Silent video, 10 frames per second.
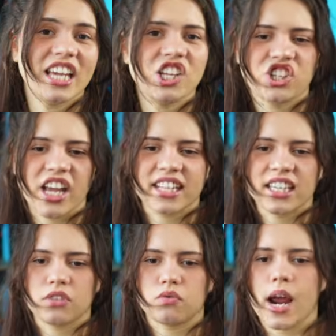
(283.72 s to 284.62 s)
inject
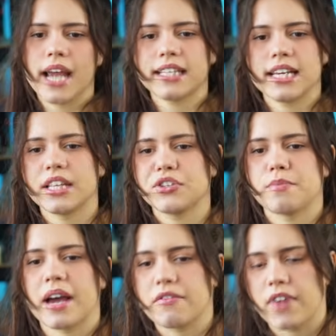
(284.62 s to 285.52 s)
it right into
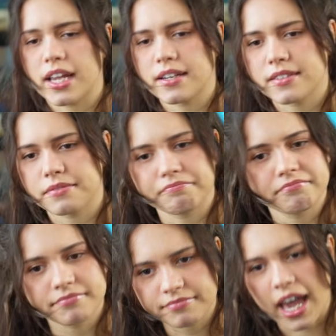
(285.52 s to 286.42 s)
my veins.
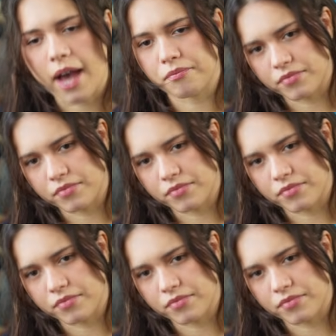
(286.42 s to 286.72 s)
Yeah.